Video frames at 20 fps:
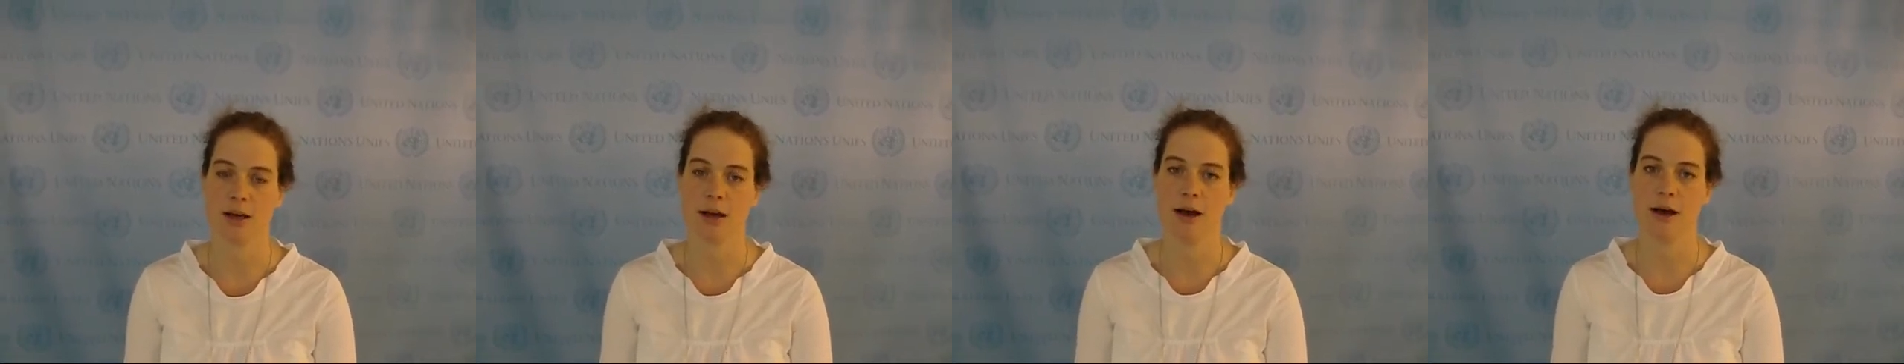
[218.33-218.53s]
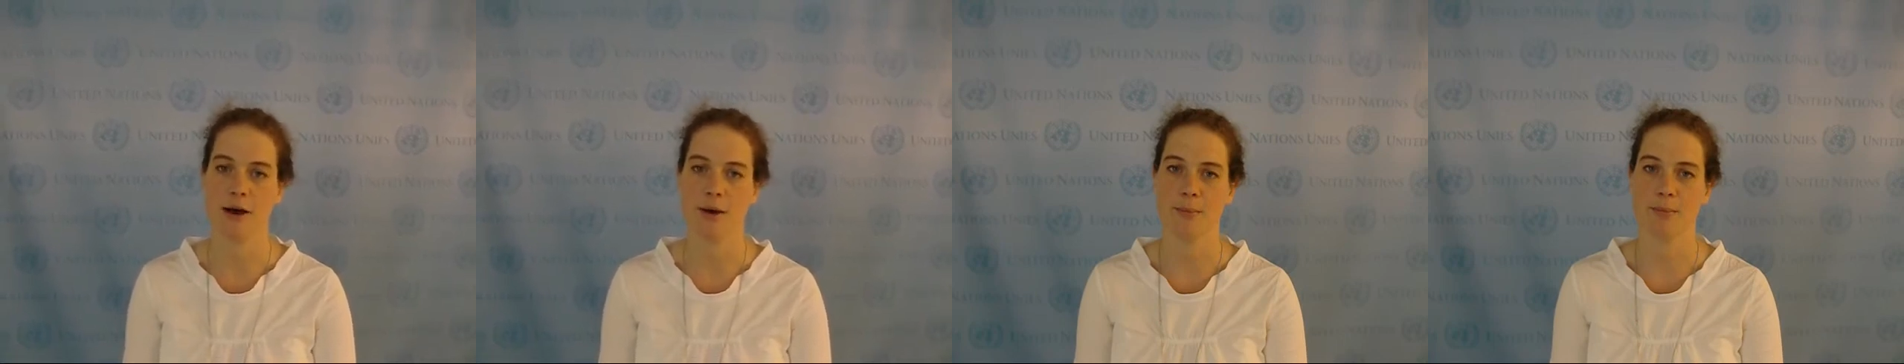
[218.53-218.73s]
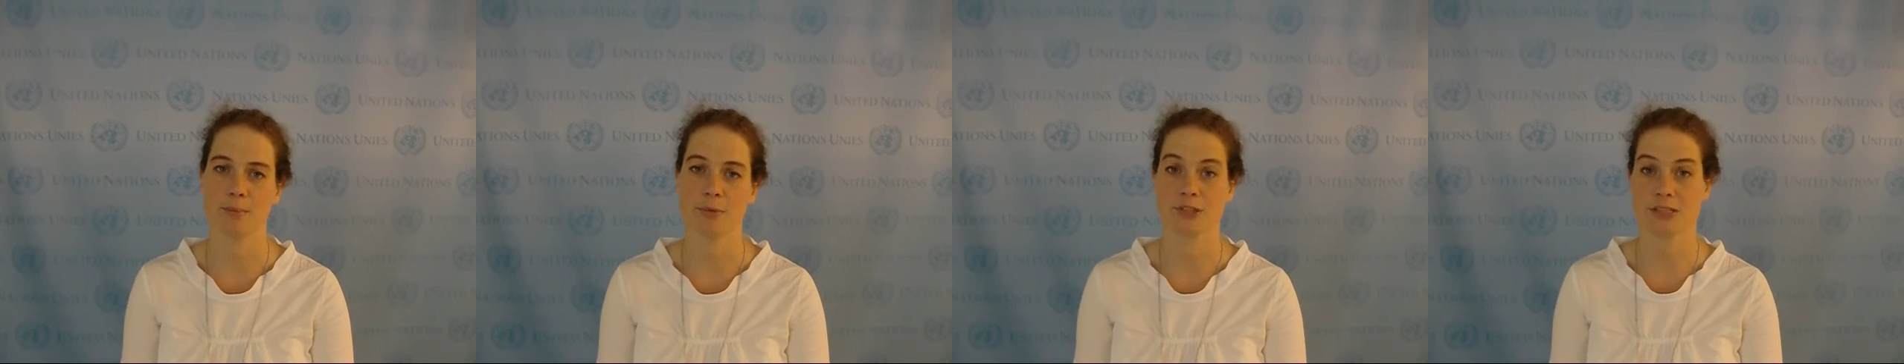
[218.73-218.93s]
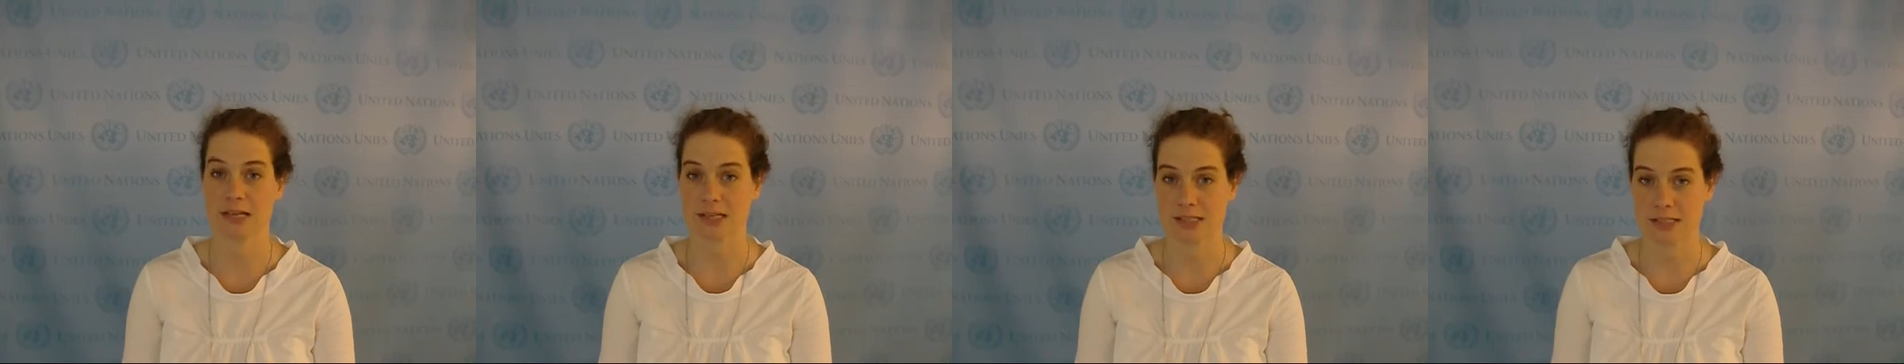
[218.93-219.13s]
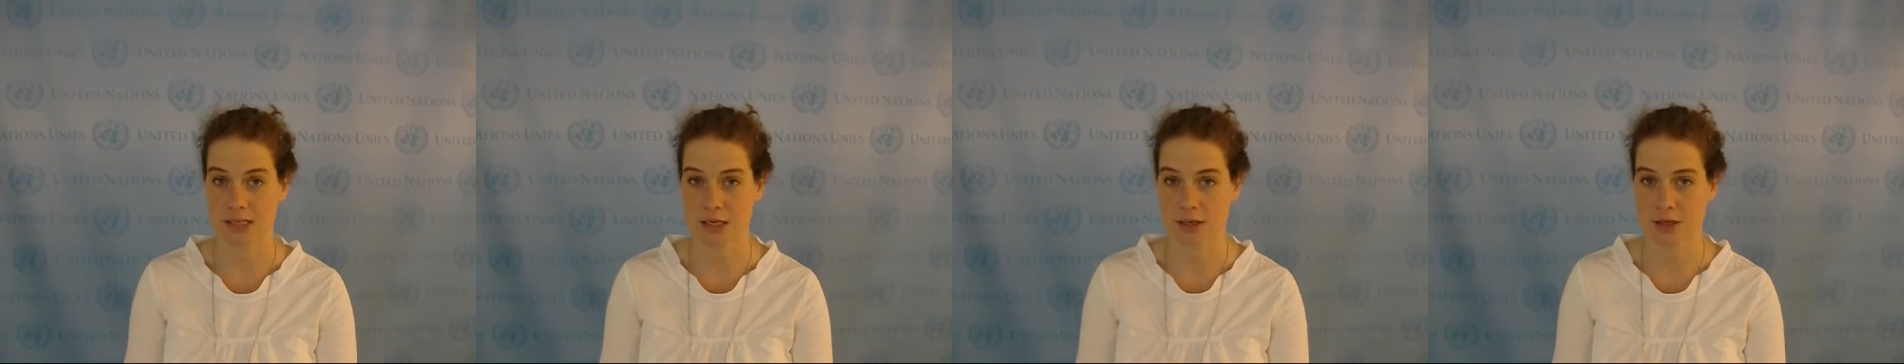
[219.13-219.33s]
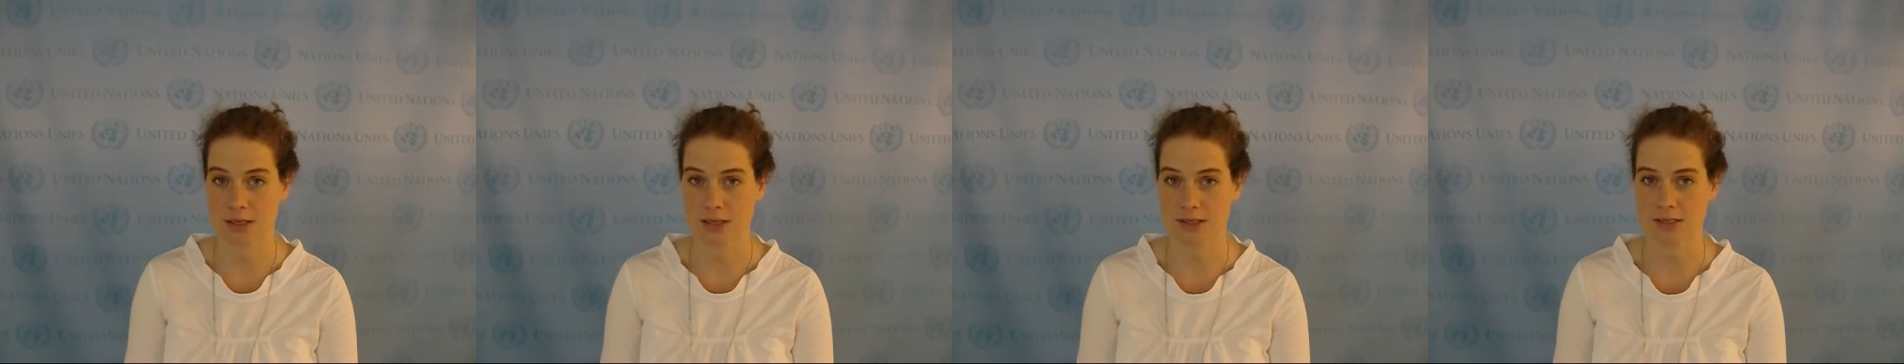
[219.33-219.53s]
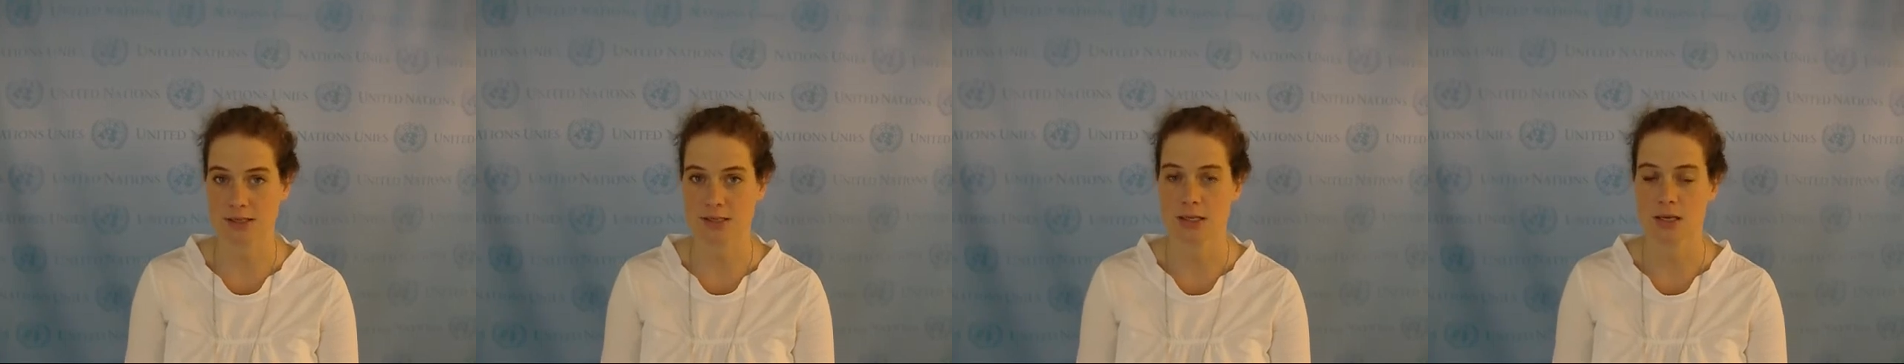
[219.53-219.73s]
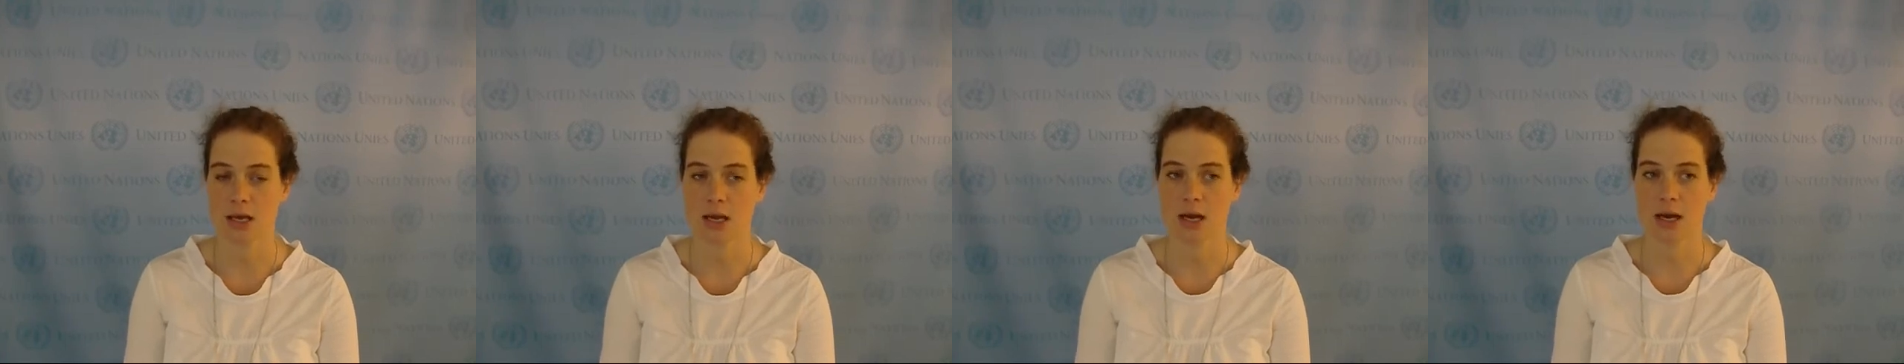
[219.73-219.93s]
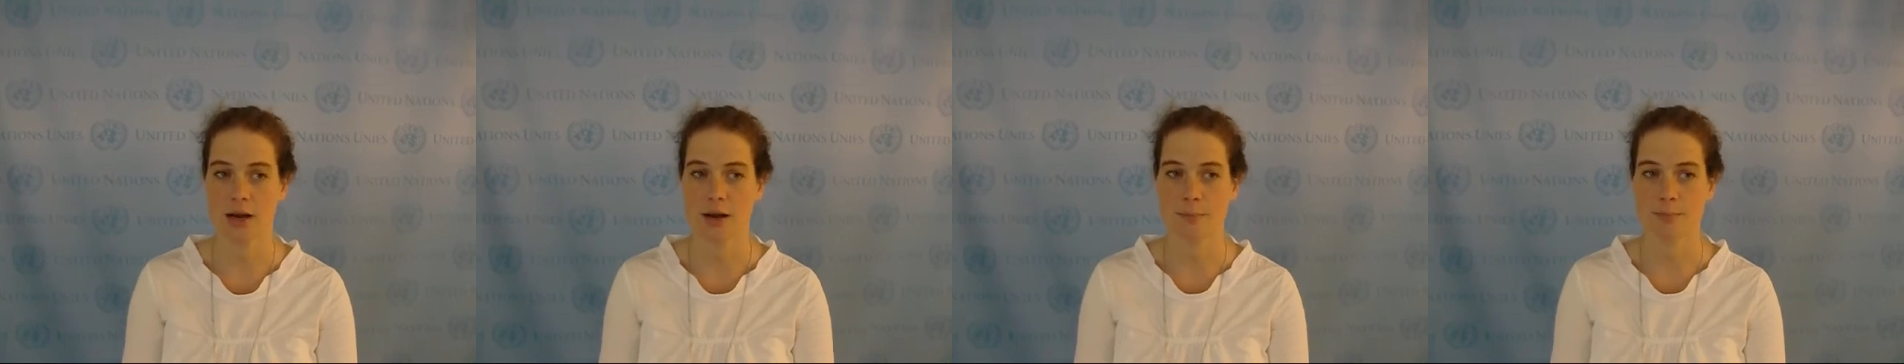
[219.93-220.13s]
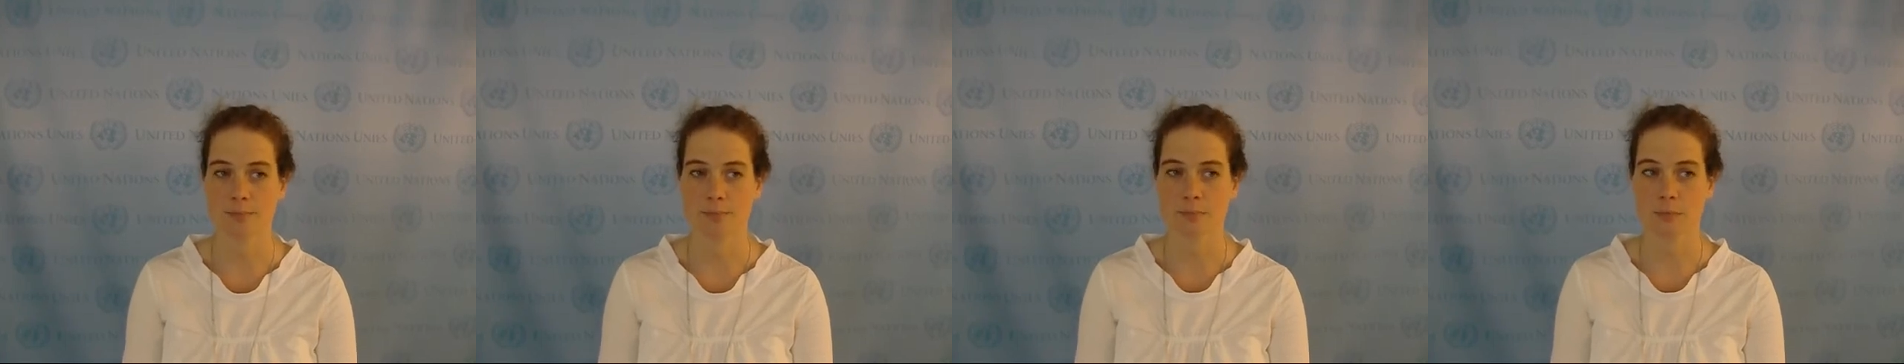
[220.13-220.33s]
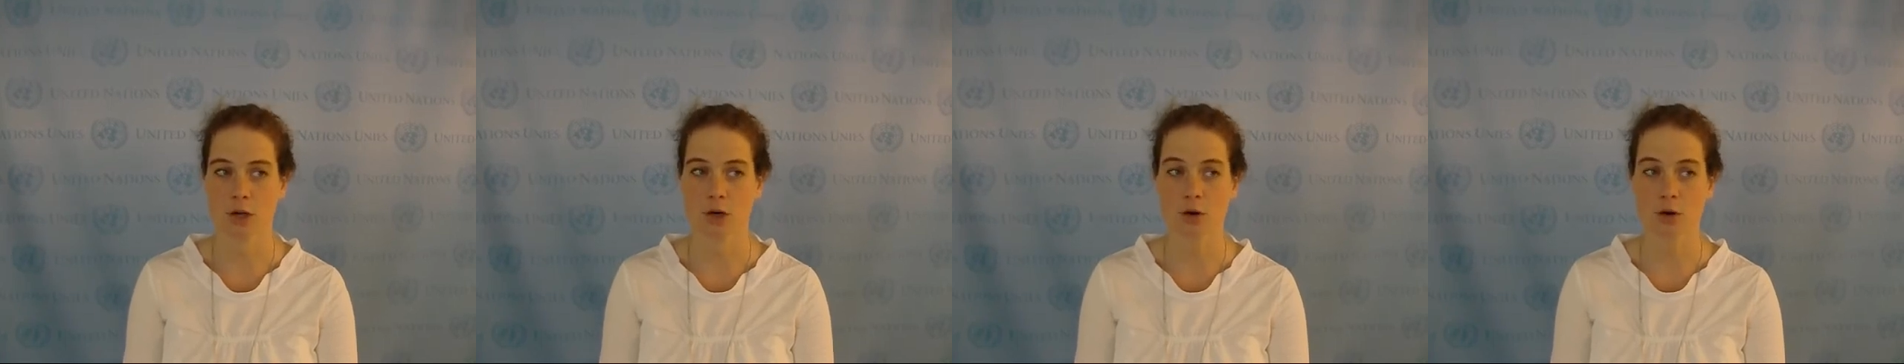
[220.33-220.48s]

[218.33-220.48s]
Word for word: um, protecting areas. Um,